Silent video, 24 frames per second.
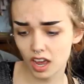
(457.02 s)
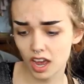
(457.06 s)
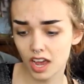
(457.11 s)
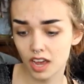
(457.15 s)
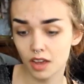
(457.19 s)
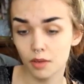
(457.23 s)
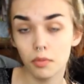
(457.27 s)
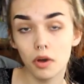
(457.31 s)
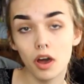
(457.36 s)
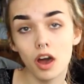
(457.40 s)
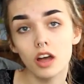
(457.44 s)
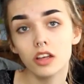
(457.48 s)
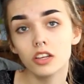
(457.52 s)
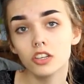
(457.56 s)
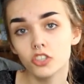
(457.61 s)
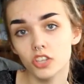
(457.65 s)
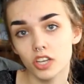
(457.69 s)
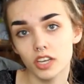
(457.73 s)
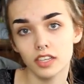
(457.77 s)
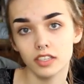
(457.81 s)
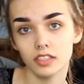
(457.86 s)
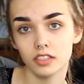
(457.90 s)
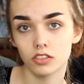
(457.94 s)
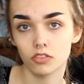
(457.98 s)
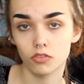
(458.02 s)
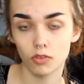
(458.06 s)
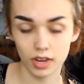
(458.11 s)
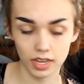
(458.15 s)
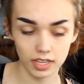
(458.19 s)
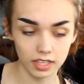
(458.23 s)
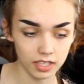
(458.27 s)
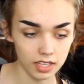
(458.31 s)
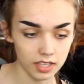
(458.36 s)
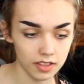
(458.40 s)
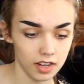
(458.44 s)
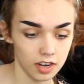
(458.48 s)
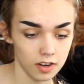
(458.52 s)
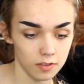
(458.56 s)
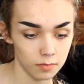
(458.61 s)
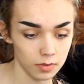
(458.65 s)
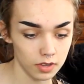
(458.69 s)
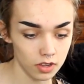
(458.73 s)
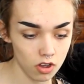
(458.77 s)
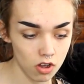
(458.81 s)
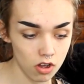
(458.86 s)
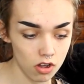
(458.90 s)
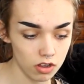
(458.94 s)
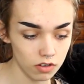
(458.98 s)
I apologize greatly that I've
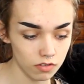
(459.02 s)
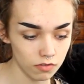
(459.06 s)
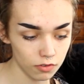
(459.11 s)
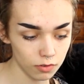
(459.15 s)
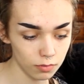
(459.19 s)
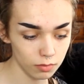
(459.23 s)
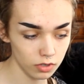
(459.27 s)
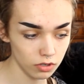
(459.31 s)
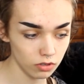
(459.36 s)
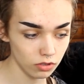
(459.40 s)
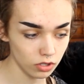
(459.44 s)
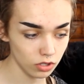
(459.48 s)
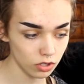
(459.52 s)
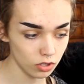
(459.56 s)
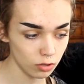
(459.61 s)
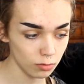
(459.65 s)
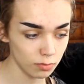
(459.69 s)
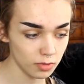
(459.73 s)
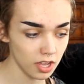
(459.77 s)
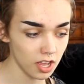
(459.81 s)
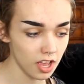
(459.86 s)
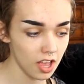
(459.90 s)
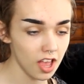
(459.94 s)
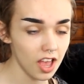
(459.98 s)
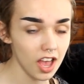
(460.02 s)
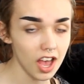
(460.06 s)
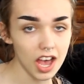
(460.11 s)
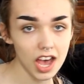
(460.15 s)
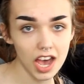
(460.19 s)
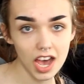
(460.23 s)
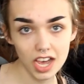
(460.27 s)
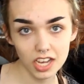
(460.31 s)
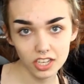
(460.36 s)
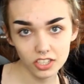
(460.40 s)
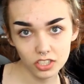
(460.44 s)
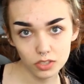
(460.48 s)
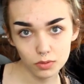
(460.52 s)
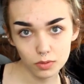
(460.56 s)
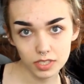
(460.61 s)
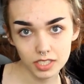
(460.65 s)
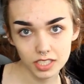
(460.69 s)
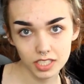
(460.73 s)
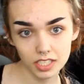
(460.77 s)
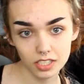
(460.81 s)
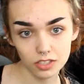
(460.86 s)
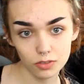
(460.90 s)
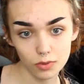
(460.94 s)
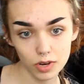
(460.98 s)
been gone from YouTube. I just
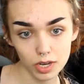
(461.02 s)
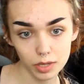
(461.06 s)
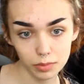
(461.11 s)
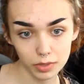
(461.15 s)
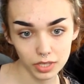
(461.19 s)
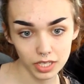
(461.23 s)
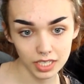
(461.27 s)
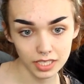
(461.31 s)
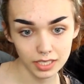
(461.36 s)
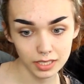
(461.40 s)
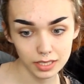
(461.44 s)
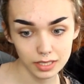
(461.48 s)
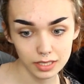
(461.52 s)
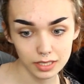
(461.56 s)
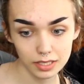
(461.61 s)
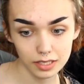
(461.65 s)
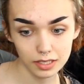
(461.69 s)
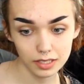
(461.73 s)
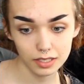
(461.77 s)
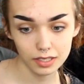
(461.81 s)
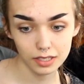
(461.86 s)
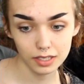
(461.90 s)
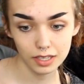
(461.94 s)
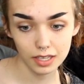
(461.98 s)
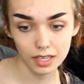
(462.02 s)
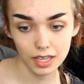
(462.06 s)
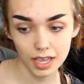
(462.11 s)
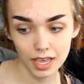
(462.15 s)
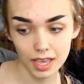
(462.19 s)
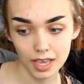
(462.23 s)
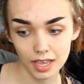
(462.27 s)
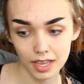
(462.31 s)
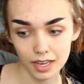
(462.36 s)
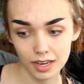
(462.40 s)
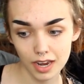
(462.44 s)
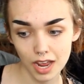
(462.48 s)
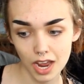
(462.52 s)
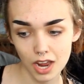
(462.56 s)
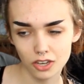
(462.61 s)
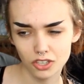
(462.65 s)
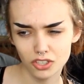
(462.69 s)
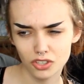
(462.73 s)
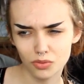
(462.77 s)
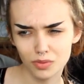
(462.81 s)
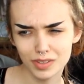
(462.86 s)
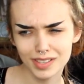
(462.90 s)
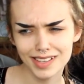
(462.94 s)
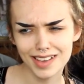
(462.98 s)
wasn't in the right place and I
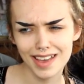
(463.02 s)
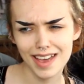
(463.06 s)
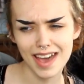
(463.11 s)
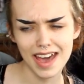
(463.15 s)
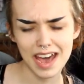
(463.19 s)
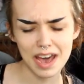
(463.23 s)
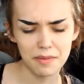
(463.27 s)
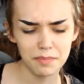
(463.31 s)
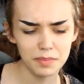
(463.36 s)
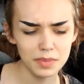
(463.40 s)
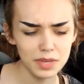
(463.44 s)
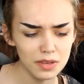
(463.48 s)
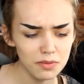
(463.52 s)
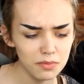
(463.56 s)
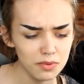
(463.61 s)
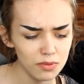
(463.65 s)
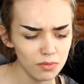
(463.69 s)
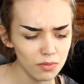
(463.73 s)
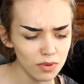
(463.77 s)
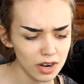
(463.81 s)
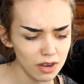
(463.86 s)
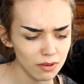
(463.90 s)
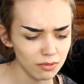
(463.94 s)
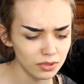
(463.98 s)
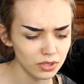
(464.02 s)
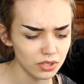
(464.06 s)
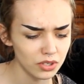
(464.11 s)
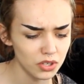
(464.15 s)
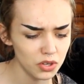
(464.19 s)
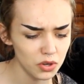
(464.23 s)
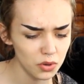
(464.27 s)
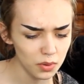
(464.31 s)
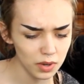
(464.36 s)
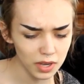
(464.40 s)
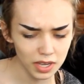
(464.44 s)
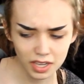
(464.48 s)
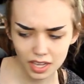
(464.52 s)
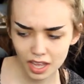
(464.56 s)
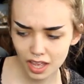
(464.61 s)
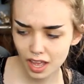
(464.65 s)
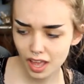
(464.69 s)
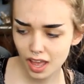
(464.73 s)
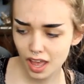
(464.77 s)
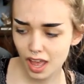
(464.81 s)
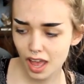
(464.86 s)
just wasn't happy with what I was doing.